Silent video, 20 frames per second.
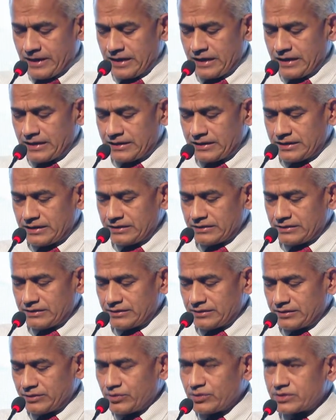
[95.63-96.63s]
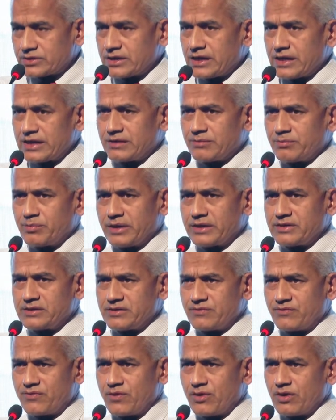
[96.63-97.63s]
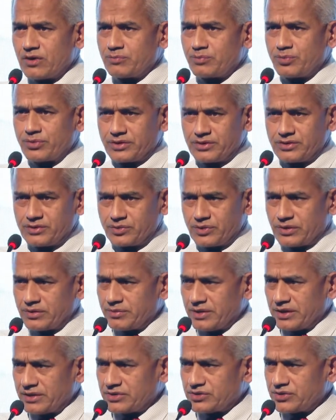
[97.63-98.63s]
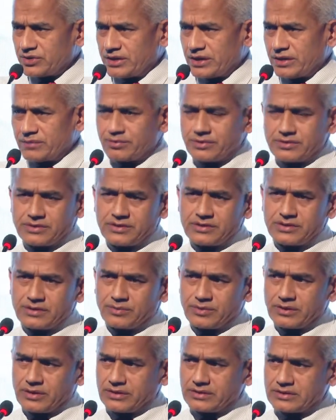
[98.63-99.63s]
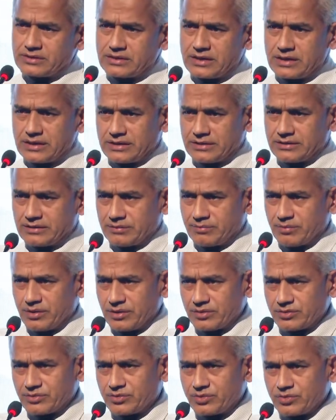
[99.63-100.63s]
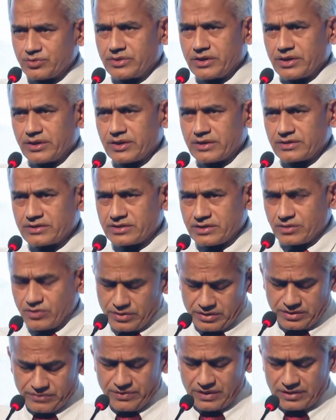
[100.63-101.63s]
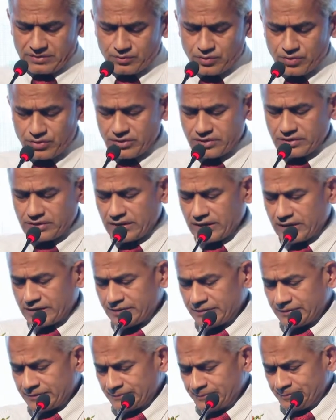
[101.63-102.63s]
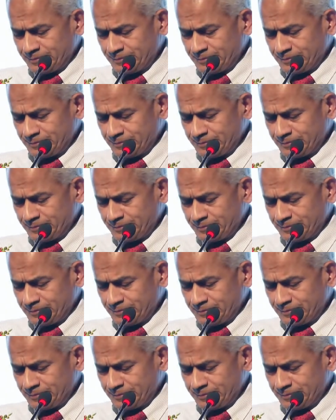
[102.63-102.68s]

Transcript: I was kind of by default put into a managerial position when I started about 2 decades ago, in fact more than that.